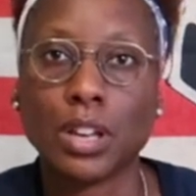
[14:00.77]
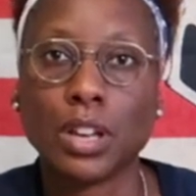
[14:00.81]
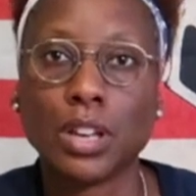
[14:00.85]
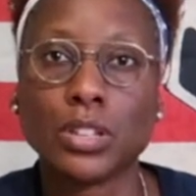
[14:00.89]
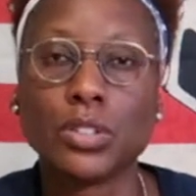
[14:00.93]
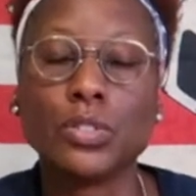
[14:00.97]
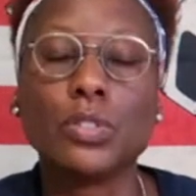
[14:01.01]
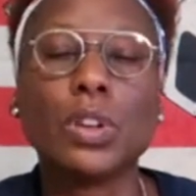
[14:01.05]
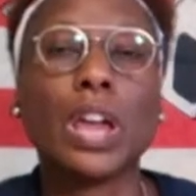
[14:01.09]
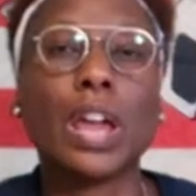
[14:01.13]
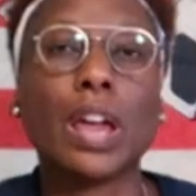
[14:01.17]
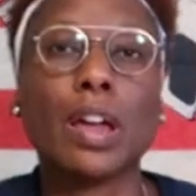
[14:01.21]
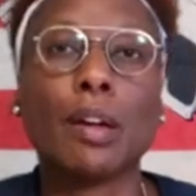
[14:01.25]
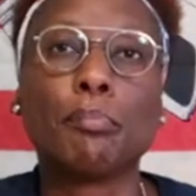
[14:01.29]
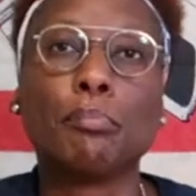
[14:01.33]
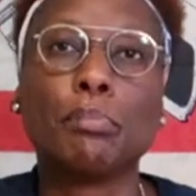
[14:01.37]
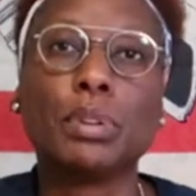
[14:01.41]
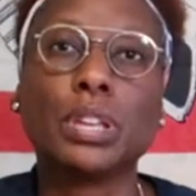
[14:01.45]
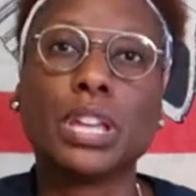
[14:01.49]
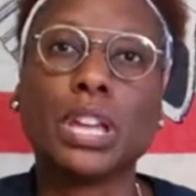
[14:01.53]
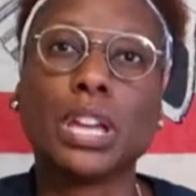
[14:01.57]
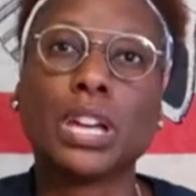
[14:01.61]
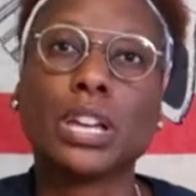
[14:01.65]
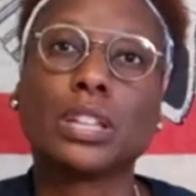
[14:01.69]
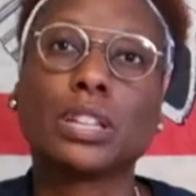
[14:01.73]
You have
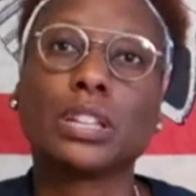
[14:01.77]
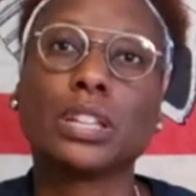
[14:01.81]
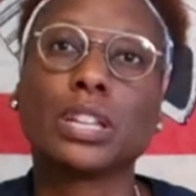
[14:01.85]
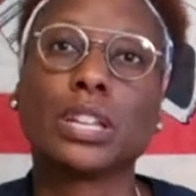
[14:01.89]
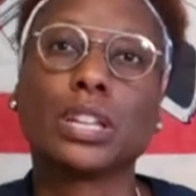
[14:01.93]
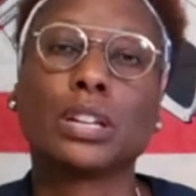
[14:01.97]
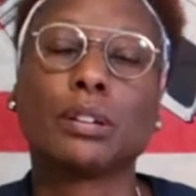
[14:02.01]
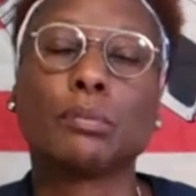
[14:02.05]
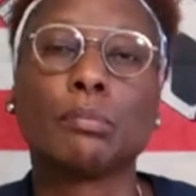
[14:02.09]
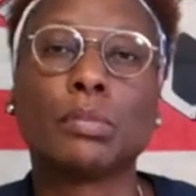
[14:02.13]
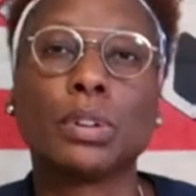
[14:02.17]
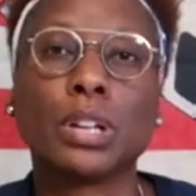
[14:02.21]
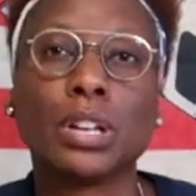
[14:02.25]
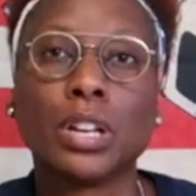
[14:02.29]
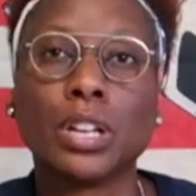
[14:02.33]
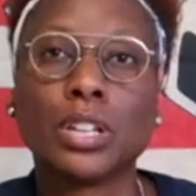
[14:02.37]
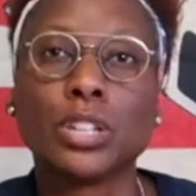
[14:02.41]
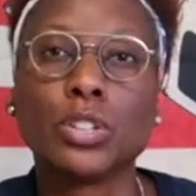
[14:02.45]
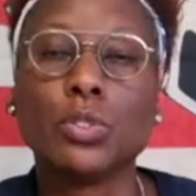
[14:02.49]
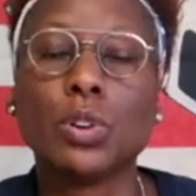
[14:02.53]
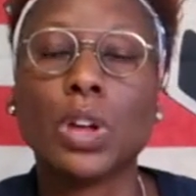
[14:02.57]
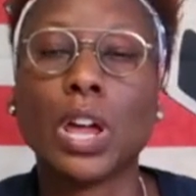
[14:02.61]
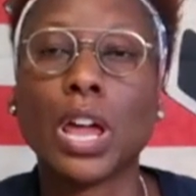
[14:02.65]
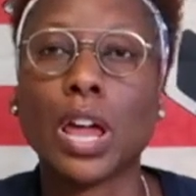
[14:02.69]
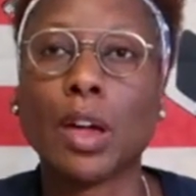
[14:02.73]
BLM.
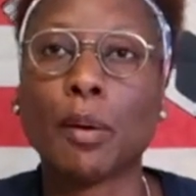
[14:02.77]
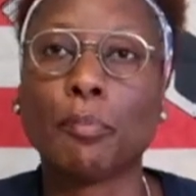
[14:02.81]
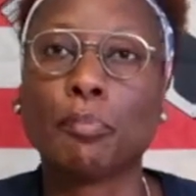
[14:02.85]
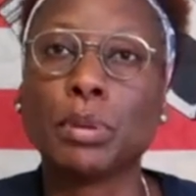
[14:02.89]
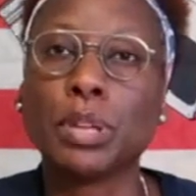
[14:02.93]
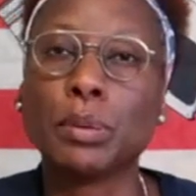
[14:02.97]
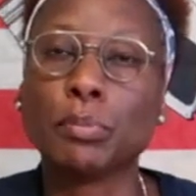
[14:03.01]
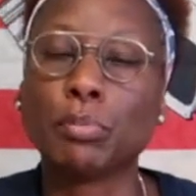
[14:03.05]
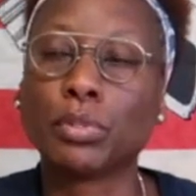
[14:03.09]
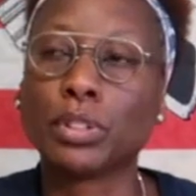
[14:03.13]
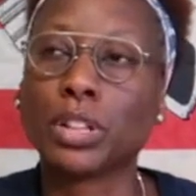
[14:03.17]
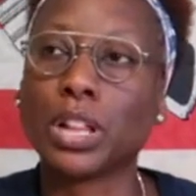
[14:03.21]
You have people